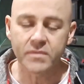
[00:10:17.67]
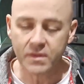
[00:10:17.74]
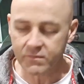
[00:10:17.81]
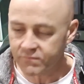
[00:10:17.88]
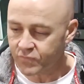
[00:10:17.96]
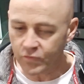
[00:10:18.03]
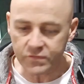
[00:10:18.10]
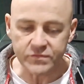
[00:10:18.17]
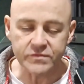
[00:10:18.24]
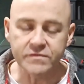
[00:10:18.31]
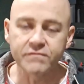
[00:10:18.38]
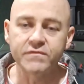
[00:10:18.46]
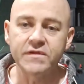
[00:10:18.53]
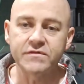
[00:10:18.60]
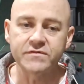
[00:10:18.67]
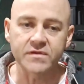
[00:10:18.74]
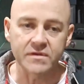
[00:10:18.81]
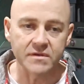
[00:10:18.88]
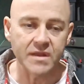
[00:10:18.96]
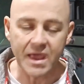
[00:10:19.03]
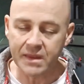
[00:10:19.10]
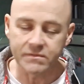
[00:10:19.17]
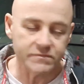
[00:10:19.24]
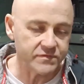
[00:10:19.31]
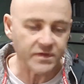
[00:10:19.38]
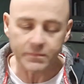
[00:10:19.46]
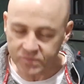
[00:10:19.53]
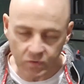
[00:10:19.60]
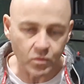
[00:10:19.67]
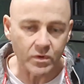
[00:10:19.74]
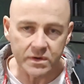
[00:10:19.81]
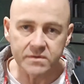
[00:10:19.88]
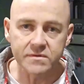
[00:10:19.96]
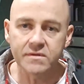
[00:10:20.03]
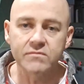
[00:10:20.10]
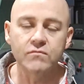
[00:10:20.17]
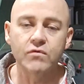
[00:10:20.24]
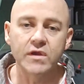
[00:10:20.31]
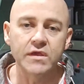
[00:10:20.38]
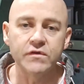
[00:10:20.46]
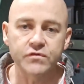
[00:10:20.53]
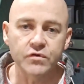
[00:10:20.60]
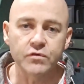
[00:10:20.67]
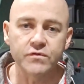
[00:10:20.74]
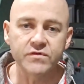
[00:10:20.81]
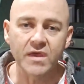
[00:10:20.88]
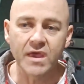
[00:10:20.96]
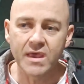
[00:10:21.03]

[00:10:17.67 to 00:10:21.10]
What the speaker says: versions of this and subsequent reissues,